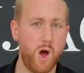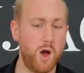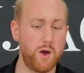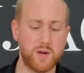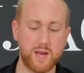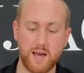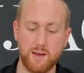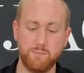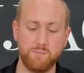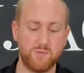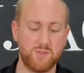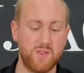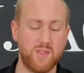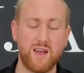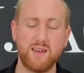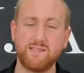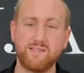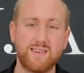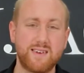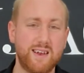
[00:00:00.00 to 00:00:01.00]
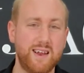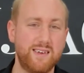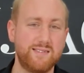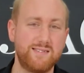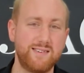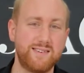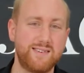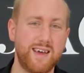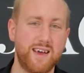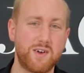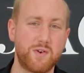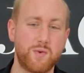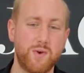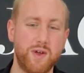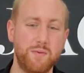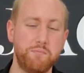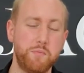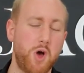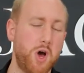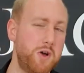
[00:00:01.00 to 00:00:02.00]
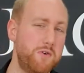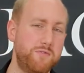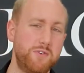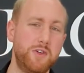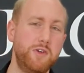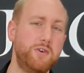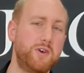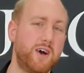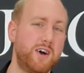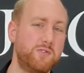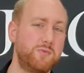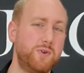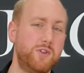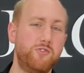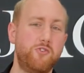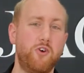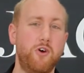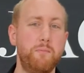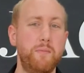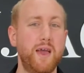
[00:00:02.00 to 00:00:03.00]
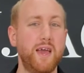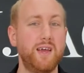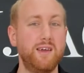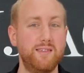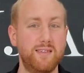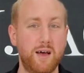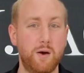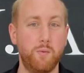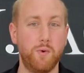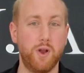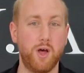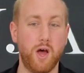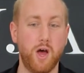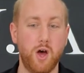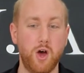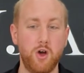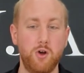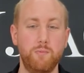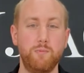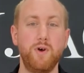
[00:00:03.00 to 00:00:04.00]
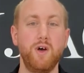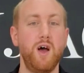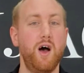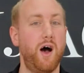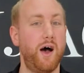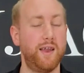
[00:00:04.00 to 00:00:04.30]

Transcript: Okay, so that's the classic daiquiri. Hopefully you guys will enjoy making that one at home.